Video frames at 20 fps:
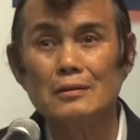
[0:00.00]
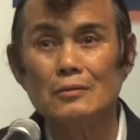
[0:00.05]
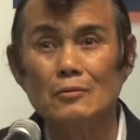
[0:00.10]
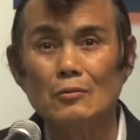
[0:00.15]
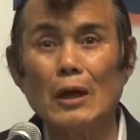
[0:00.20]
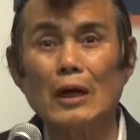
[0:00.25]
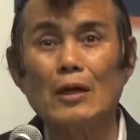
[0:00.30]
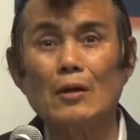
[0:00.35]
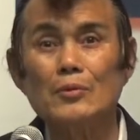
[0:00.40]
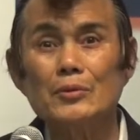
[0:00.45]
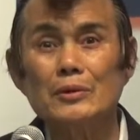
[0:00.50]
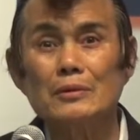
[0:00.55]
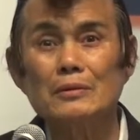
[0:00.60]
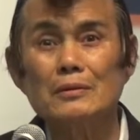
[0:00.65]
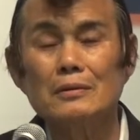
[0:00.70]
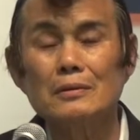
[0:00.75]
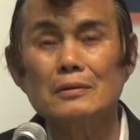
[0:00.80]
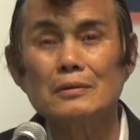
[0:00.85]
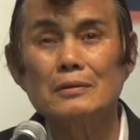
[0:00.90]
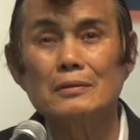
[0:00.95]
one of
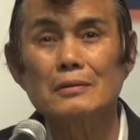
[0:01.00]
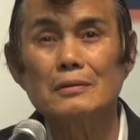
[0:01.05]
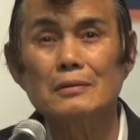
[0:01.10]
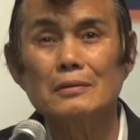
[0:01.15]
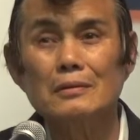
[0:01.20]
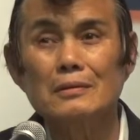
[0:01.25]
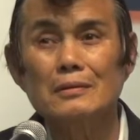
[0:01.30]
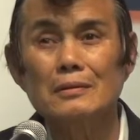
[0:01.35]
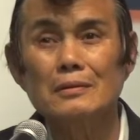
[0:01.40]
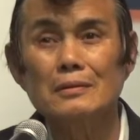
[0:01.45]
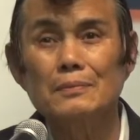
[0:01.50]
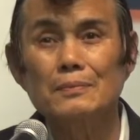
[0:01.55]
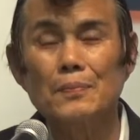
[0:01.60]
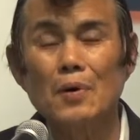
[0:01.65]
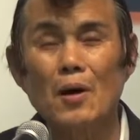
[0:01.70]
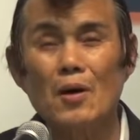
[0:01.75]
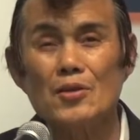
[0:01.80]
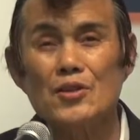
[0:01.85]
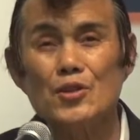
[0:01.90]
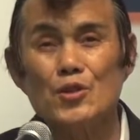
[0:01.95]

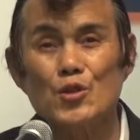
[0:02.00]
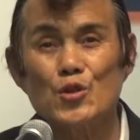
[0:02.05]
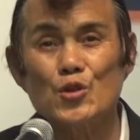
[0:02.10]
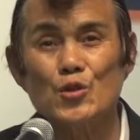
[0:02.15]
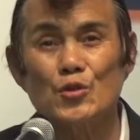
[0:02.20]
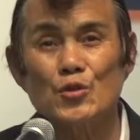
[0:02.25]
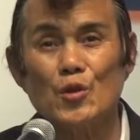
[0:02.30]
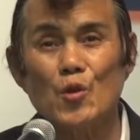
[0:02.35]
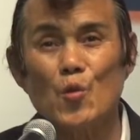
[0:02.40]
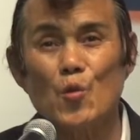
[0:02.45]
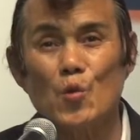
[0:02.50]
persecutor